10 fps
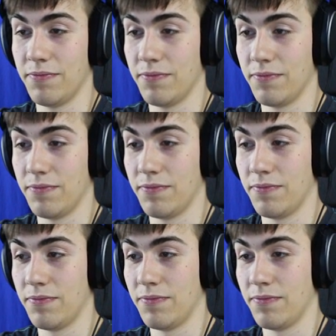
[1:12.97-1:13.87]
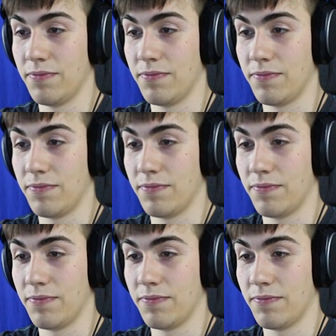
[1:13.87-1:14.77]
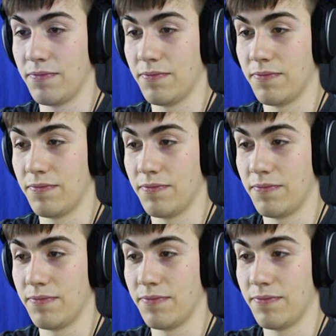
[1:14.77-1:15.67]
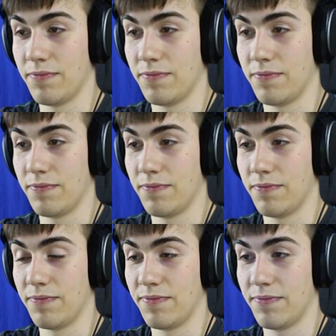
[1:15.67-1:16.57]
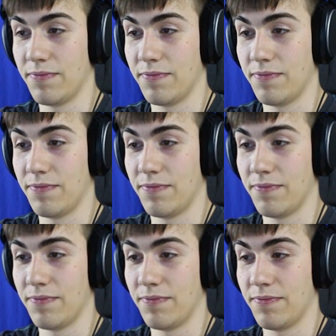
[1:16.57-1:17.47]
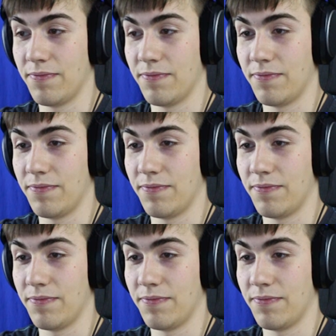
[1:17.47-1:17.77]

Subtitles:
Nobody speaks.